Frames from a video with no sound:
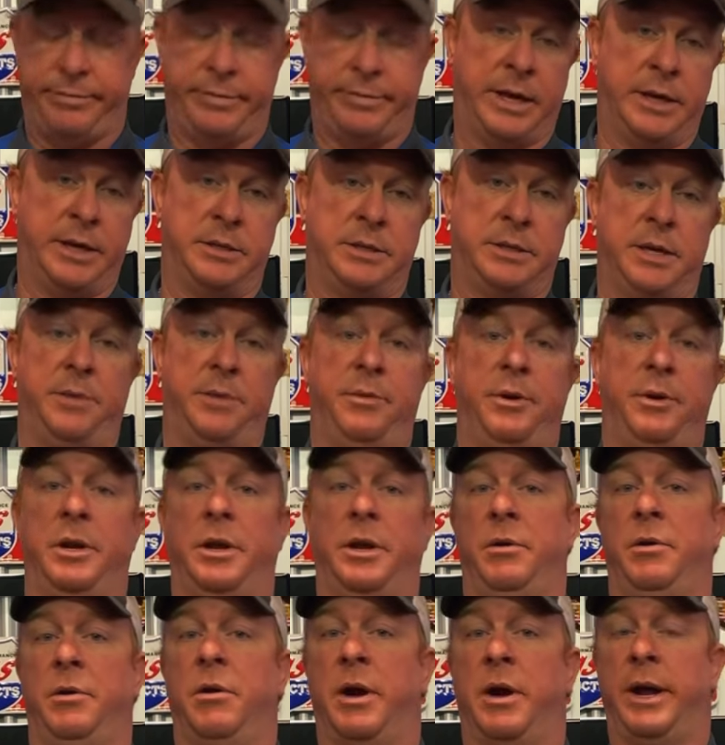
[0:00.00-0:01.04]
They seem to
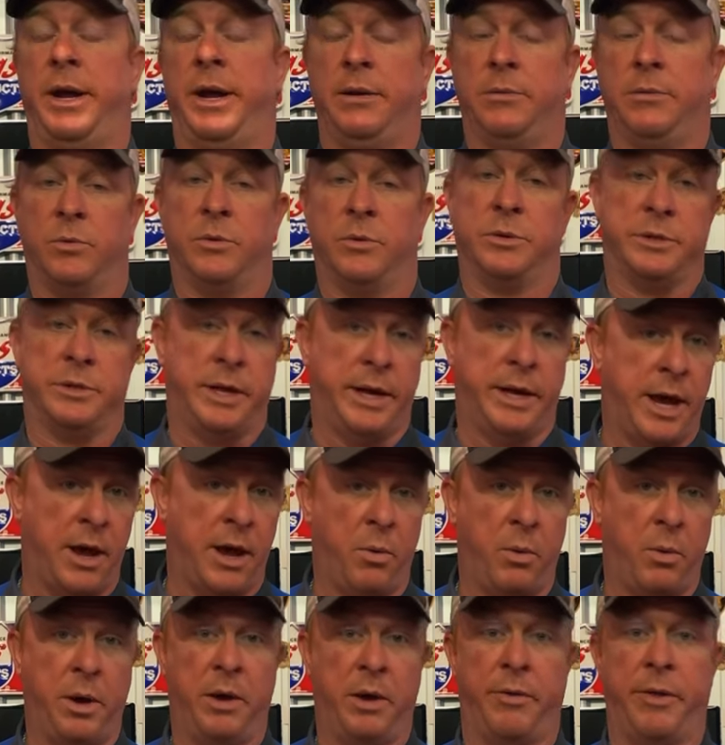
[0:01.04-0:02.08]
do great. We'll see
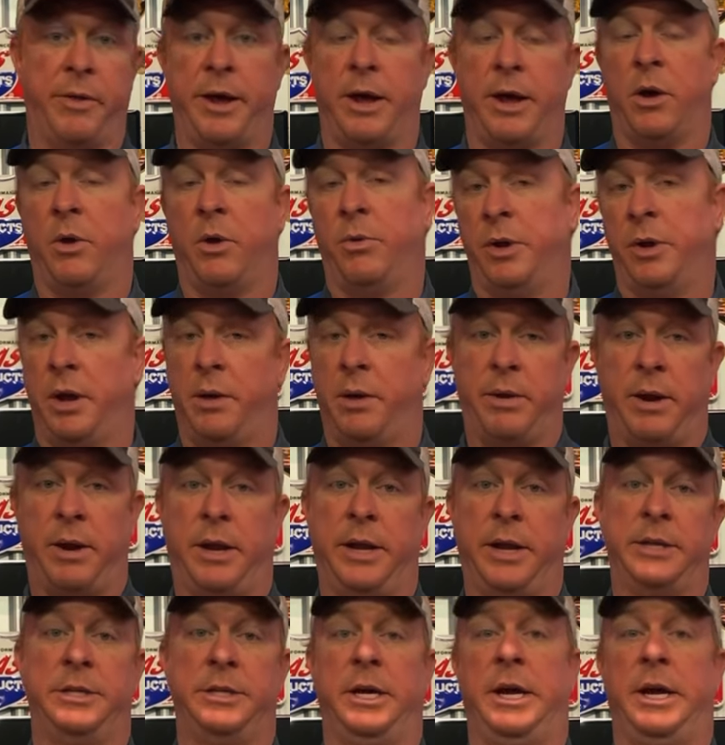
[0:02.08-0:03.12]
how well they hold up, I'll
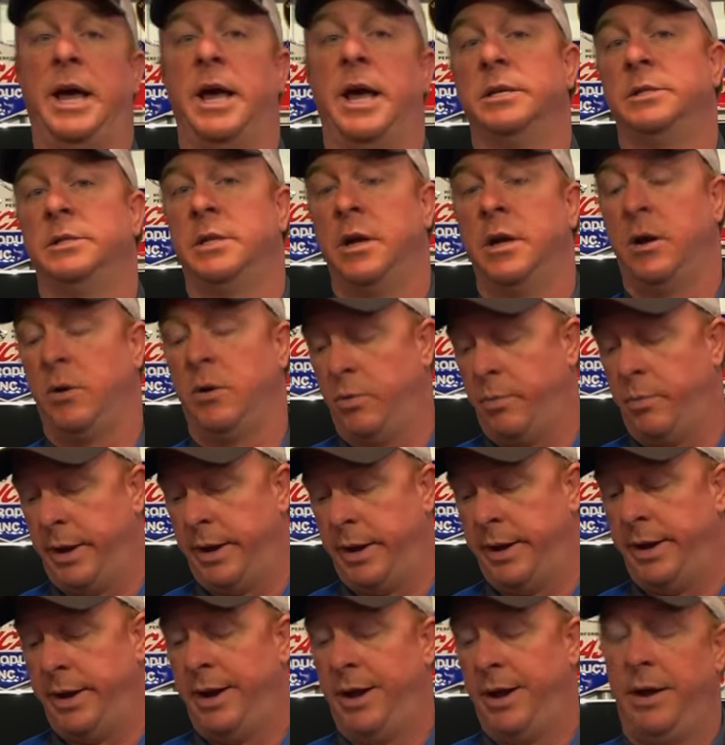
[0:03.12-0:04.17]
let you guys know,
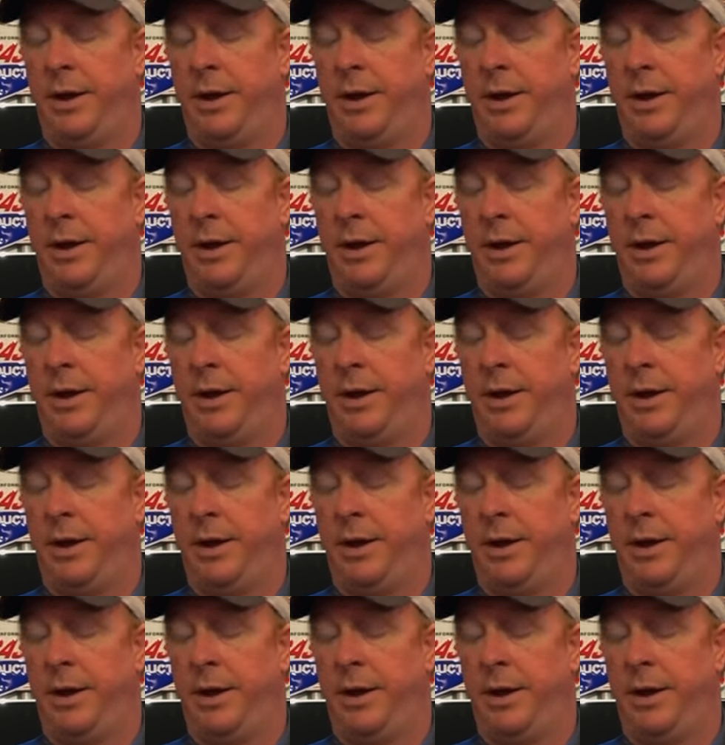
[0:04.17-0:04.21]
but